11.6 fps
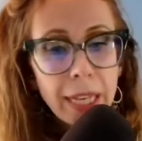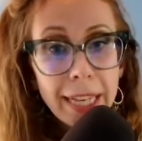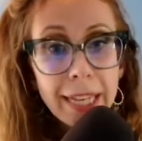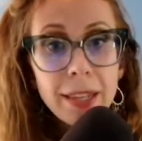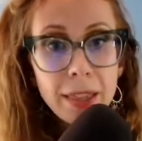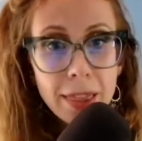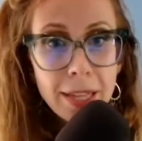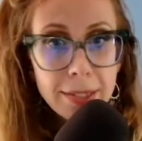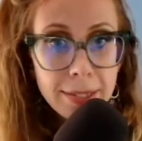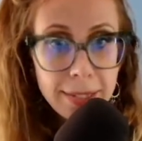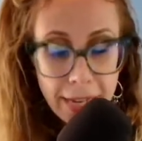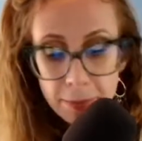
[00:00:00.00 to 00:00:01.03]
In this
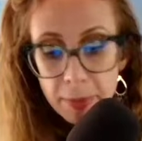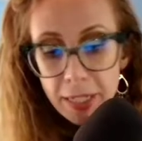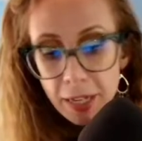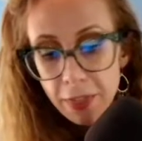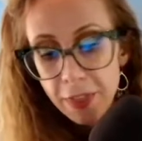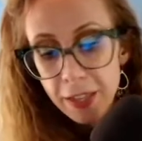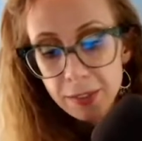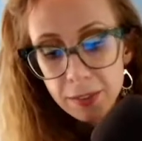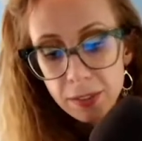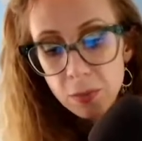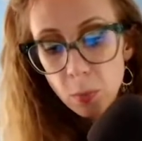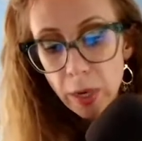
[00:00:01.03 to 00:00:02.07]
segment, this
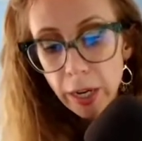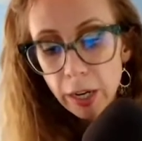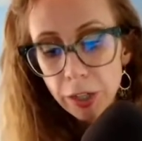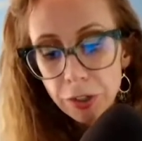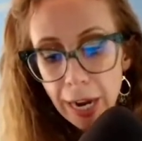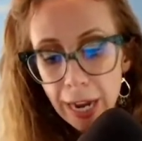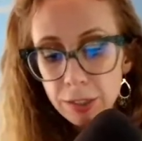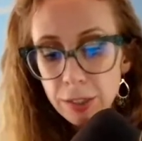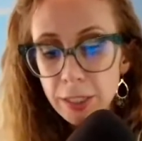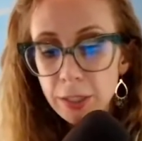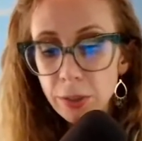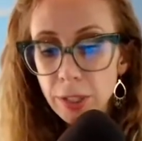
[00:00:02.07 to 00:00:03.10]
is where you're
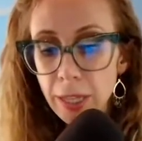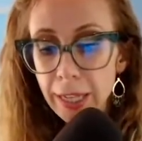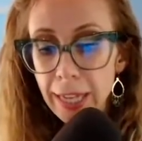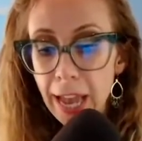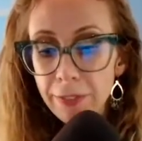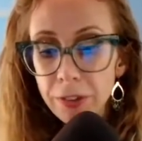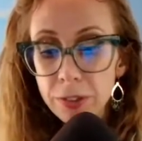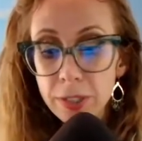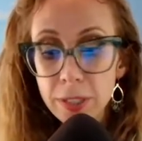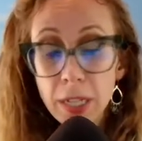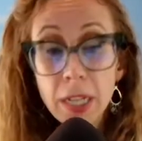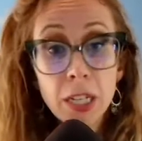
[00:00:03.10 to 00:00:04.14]
actually going to like have your
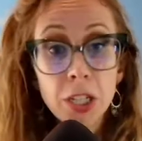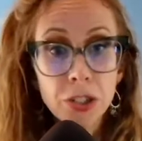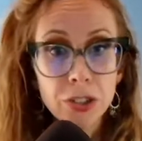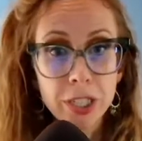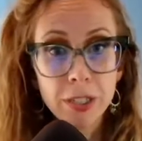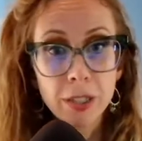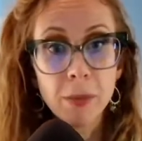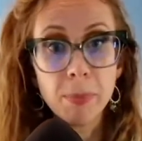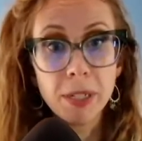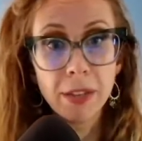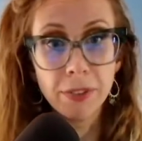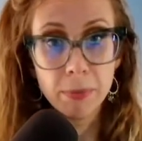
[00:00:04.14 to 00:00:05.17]
dearly
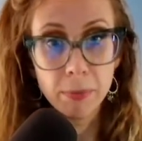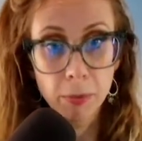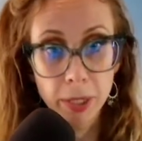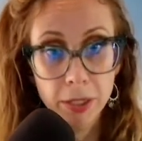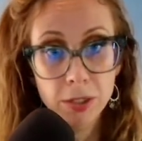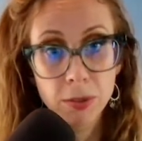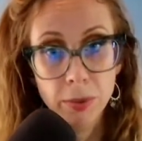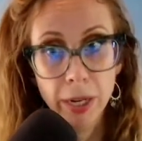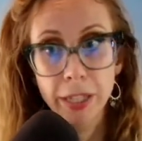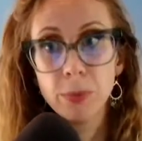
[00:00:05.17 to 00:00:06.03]
beloved moment, right?